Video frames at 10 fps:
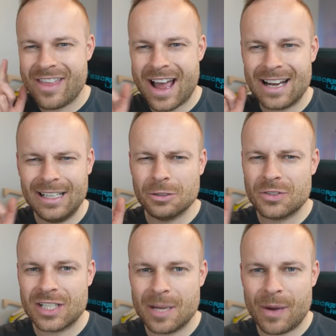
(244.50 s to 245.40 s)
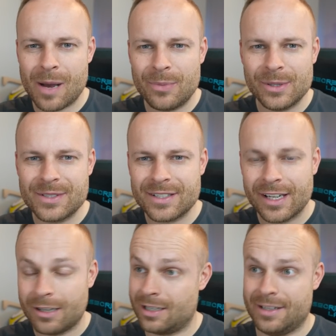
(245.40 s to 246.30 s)
that little slip up is,
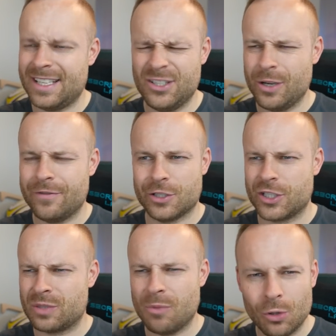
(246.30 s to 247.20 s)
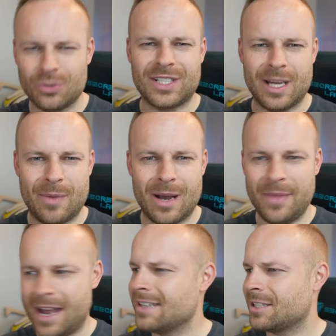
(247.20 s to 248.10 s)
oh, that's not even a small slip up.
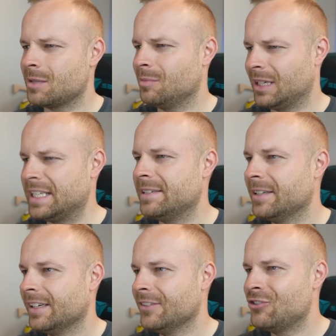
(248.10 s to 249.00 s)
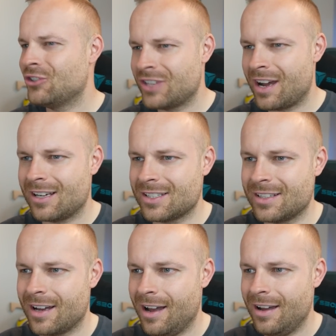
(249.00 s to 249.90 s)
That is a complete
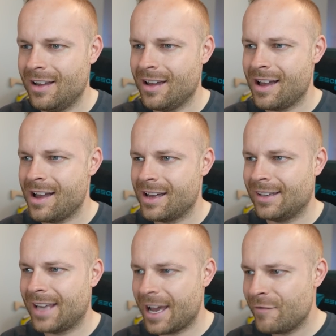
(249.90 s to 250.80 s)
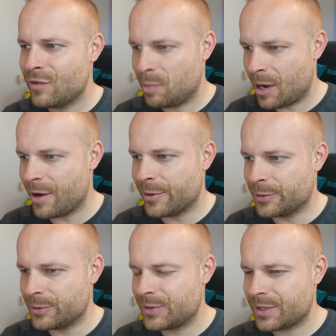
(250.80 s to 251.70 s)
disaster. Gave the
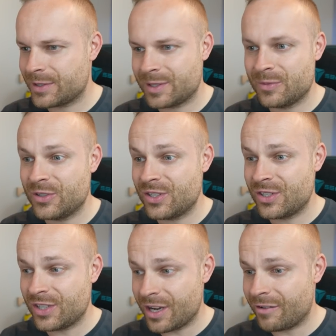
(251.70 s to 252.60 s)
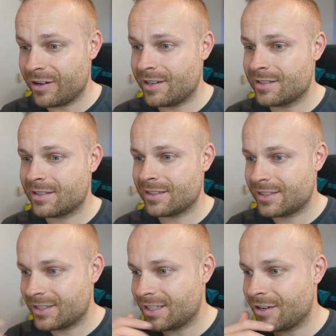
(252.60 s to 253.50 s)
Poles some serious,
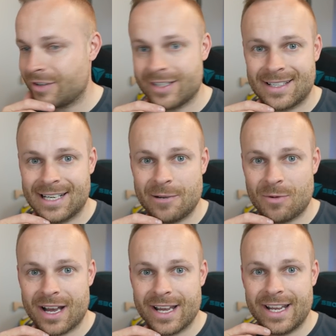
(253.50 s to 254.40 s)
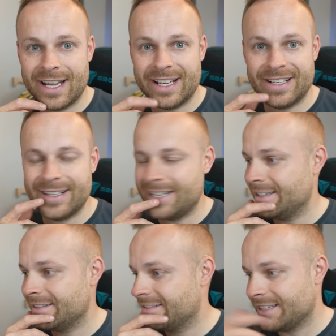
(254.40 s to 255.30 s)
serious leeway in,
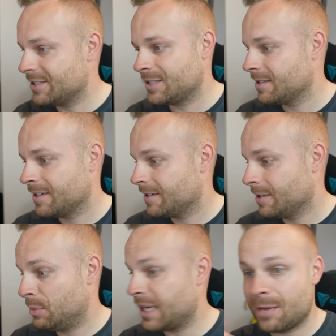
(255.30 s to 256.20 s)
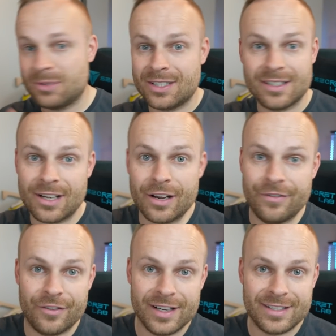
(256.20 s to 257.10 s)
in this being able to
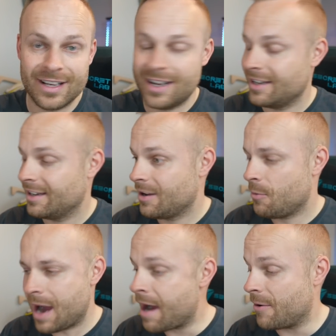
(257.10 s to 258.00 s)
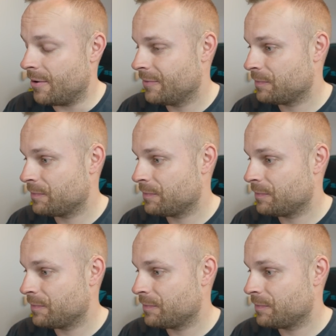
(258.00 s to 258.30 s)
decipher it, isn't it? Wow.